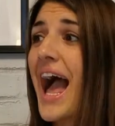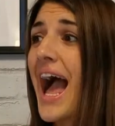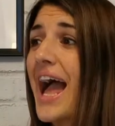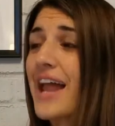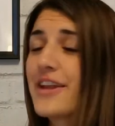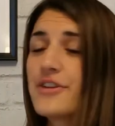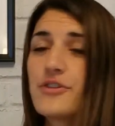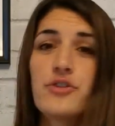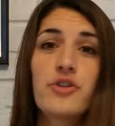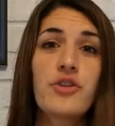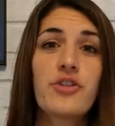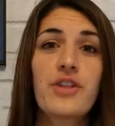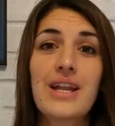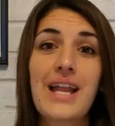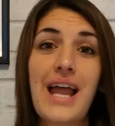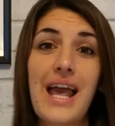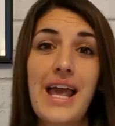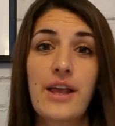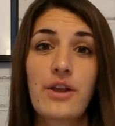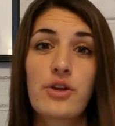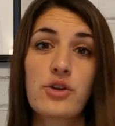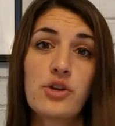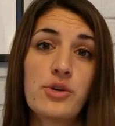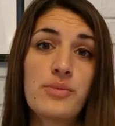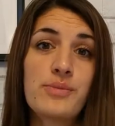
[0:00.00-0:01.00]
and another
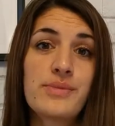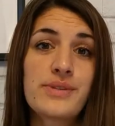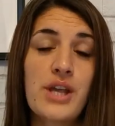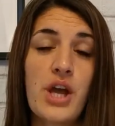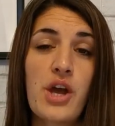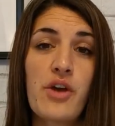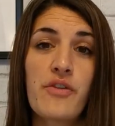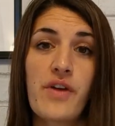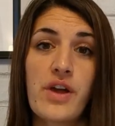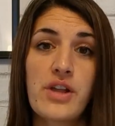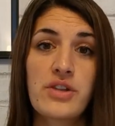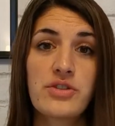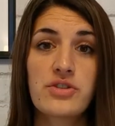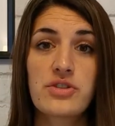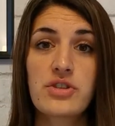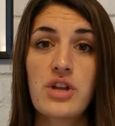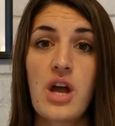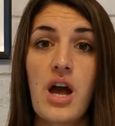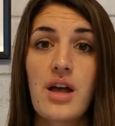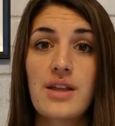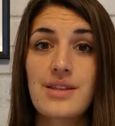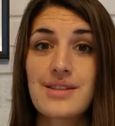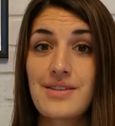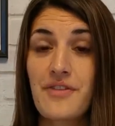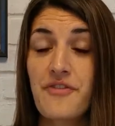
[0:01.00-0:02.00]
lion comes over and
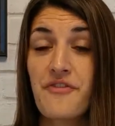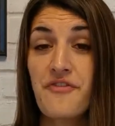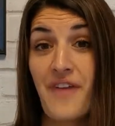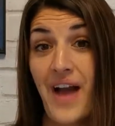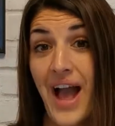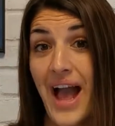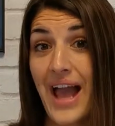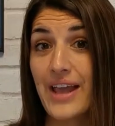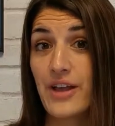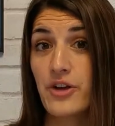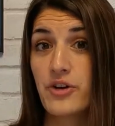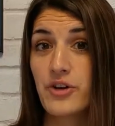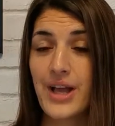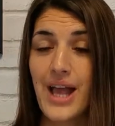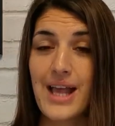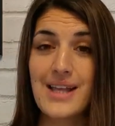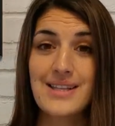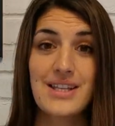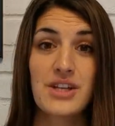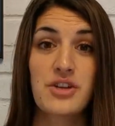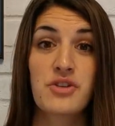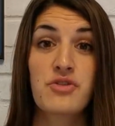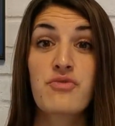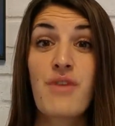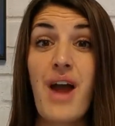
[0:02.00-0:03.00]
starts to fight or
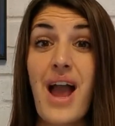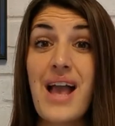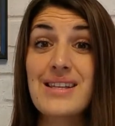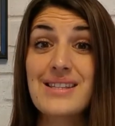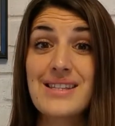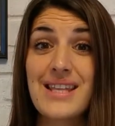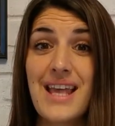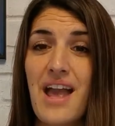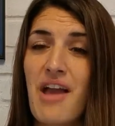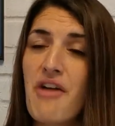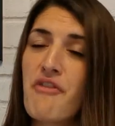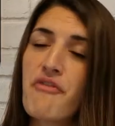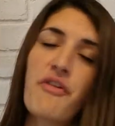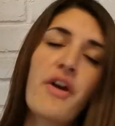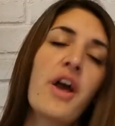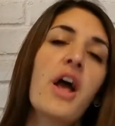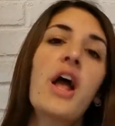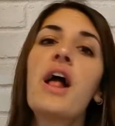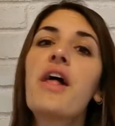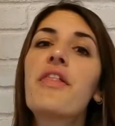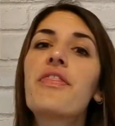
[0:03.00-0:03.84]
gets aggressive,